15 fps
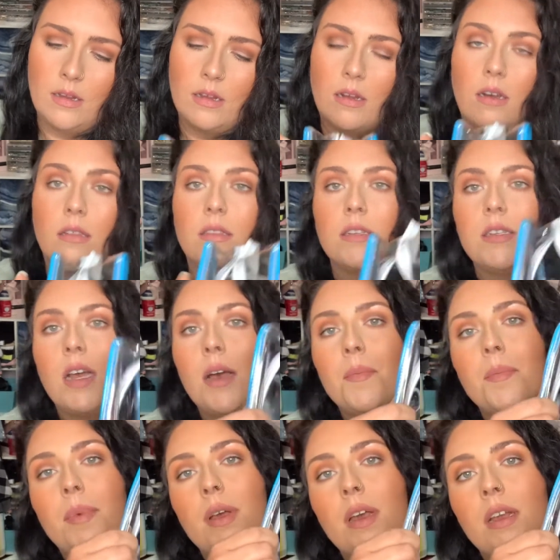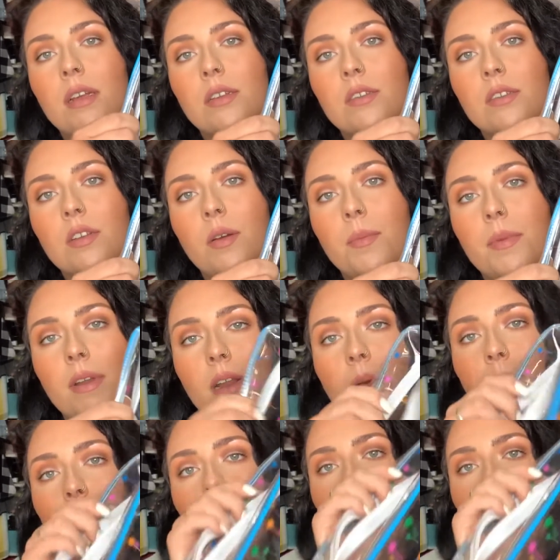on the top. You just open it up.